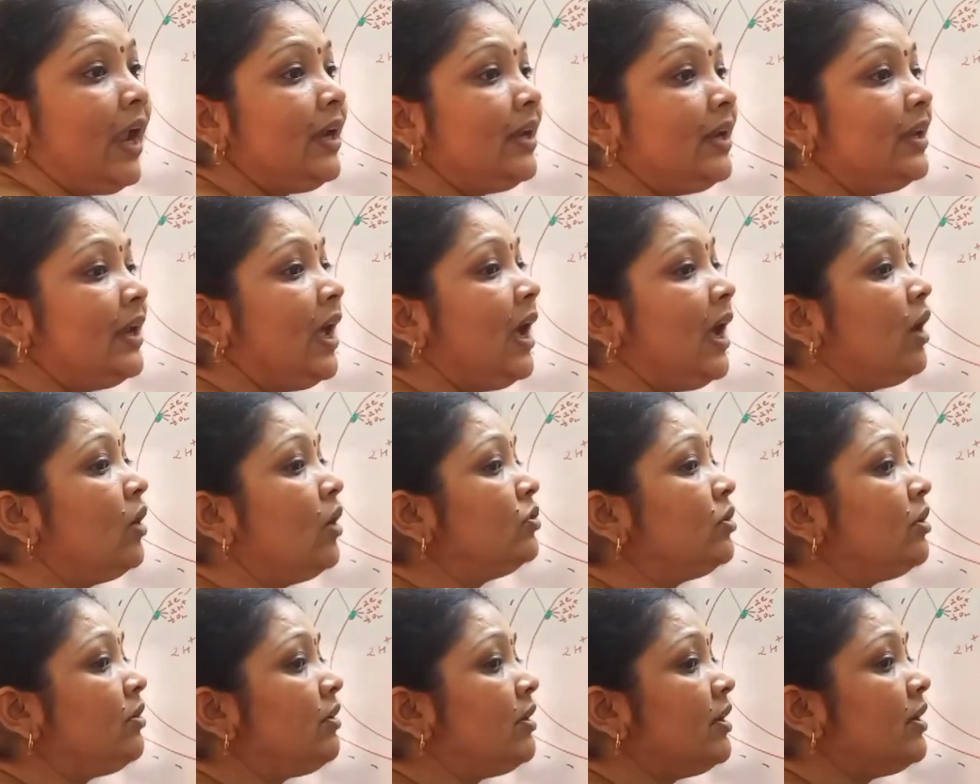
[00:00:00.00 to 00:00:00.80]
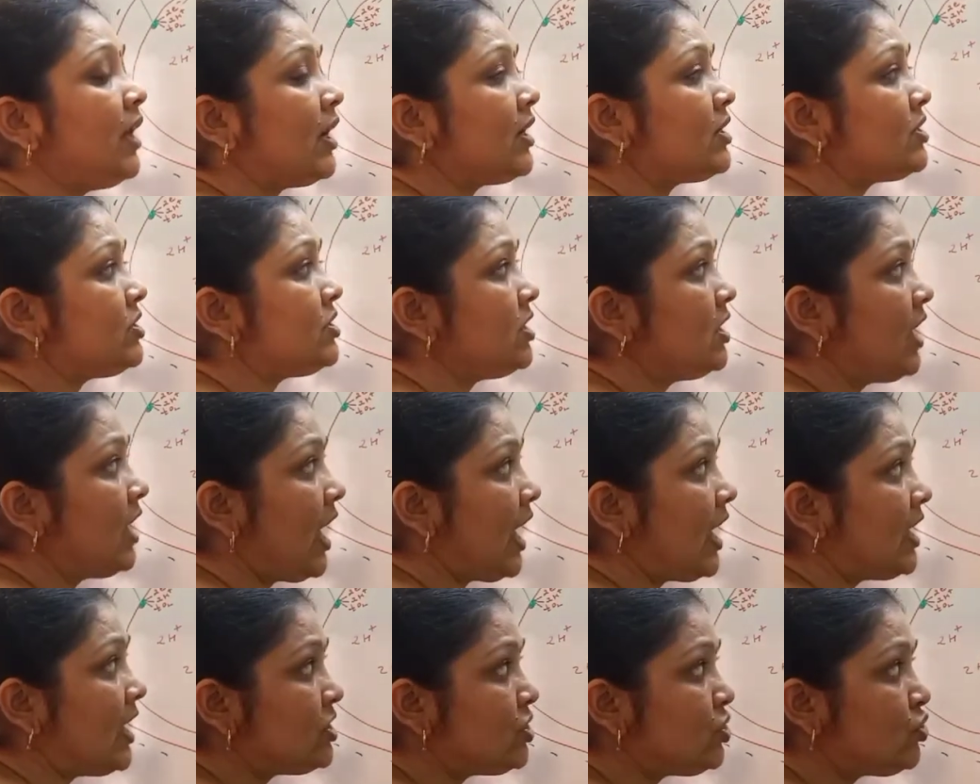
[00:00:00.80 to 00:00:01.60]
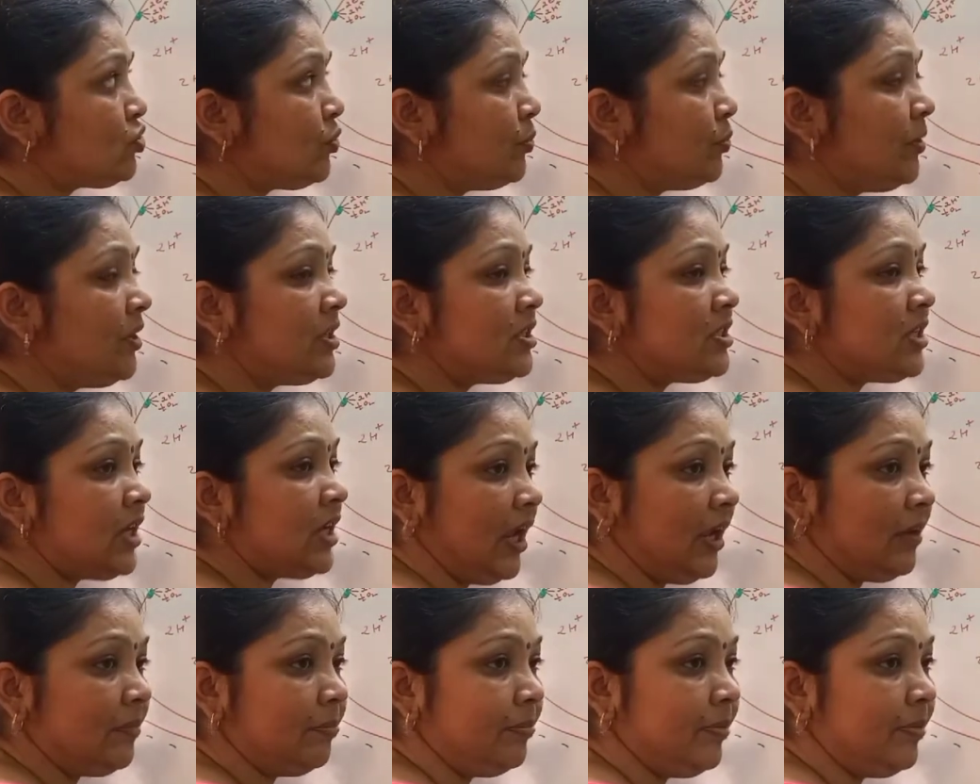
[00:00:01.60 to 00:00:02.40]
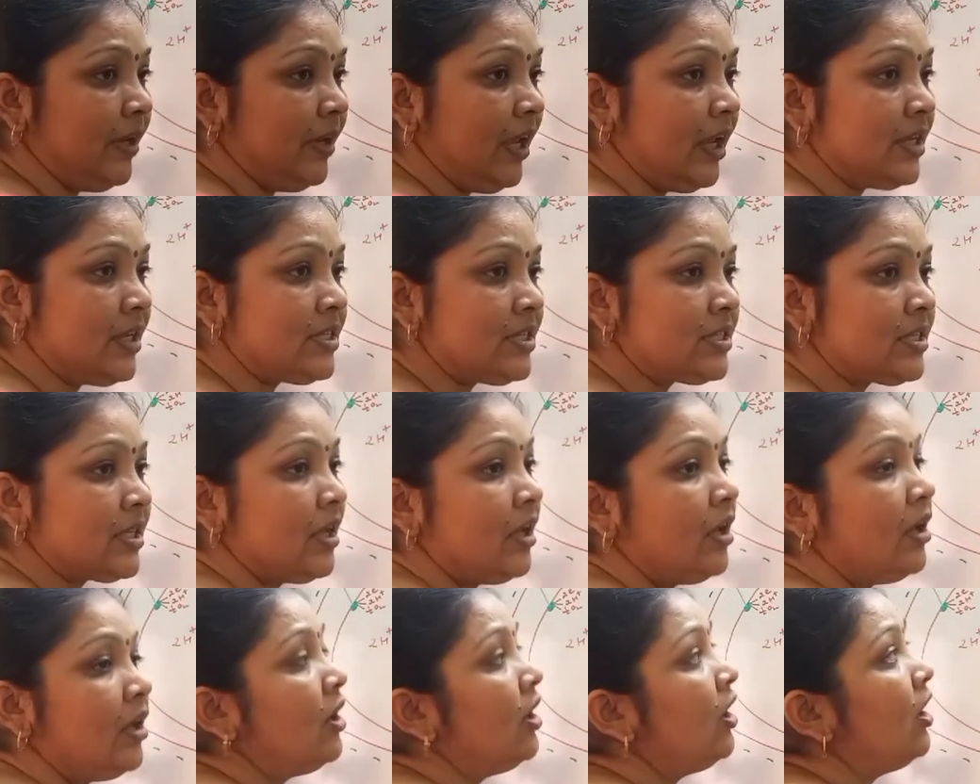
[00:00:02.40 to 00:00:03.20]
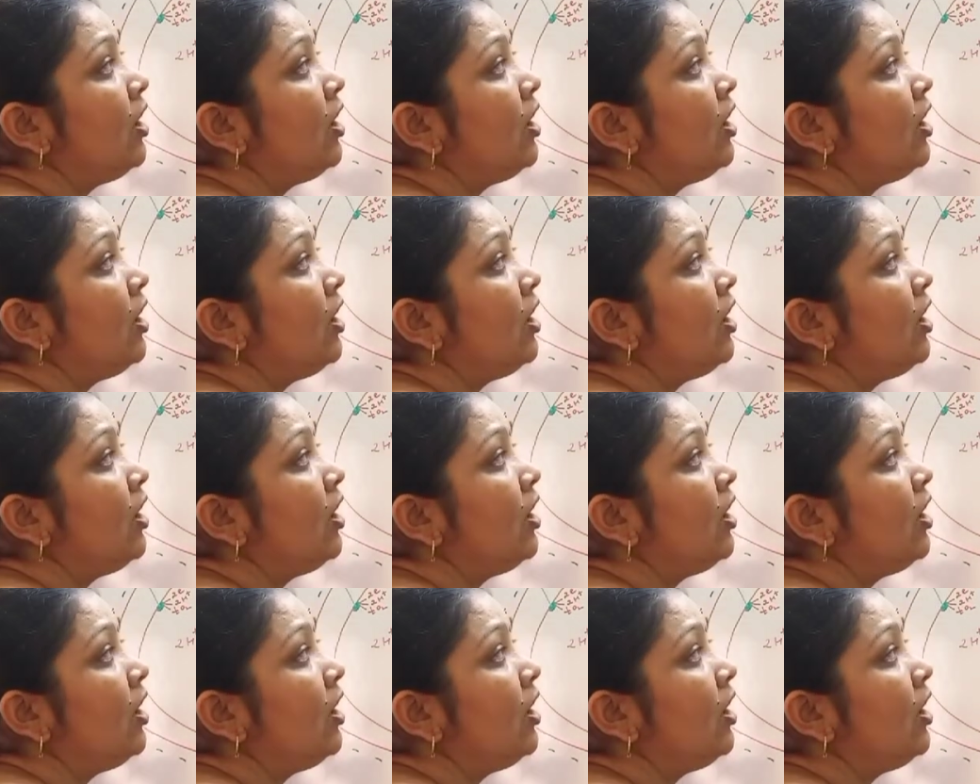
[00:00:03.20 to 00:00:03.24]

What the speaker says: and now the reduction has to be take place.